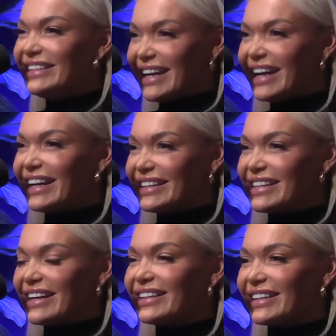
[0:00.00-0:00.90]
Yeah,
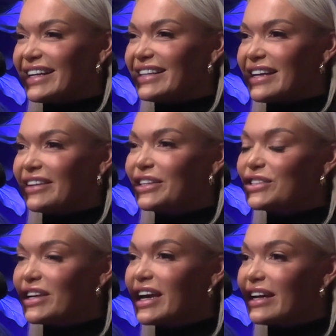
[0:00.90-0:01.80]
exactly. So
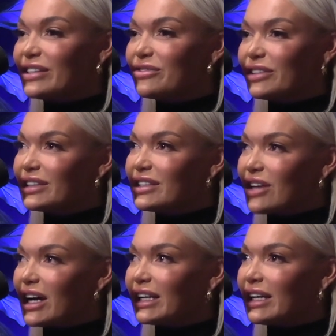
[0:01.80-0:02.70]
yeah, it's really
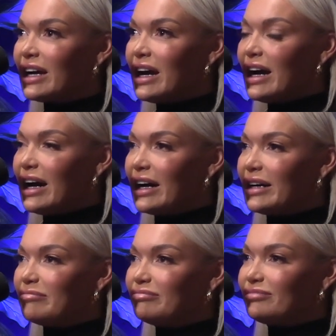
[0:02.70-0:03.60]
exciting.
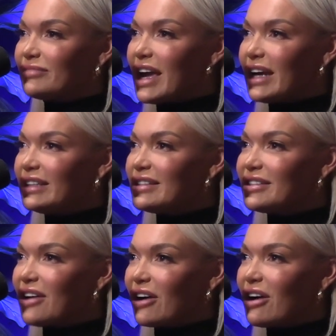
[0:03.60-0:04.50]
And
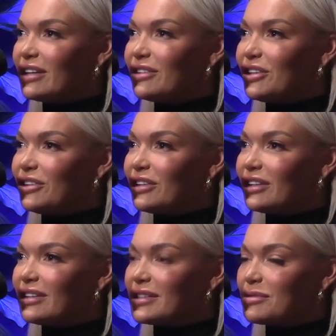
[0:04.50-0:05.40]
I kind of knew that
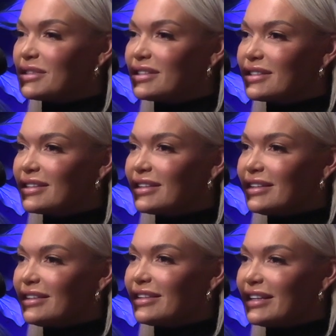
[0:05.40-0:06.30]
this was
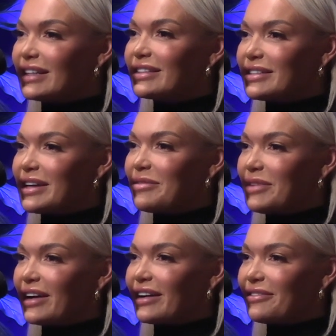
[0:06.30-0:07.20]
the next step.
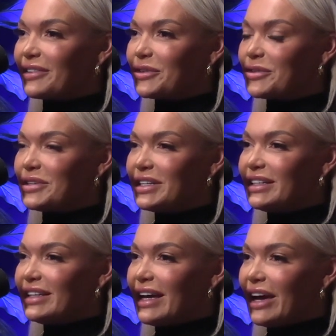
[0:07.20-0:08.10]
Like, I feel
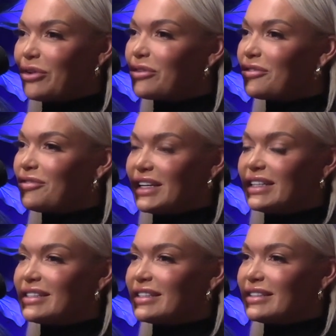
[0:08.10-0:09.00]
health,
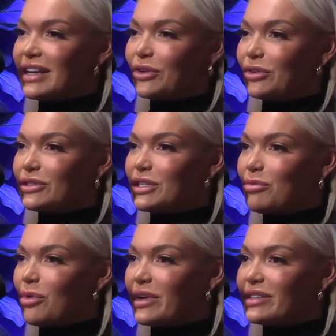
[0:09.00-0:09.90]
fitness, and technology will
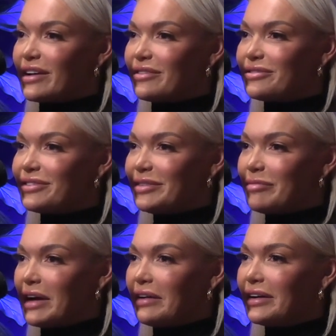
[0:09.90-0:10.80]
always have
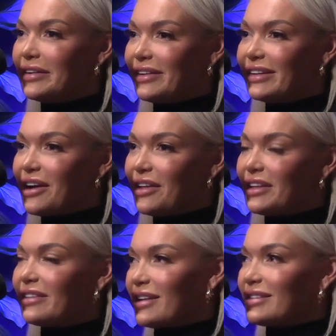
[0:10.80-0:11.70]
my heart. And I
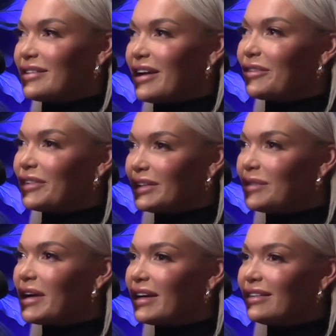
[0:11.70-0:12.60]
think that's like really
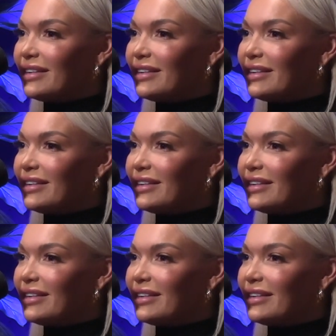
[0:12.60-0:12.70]
where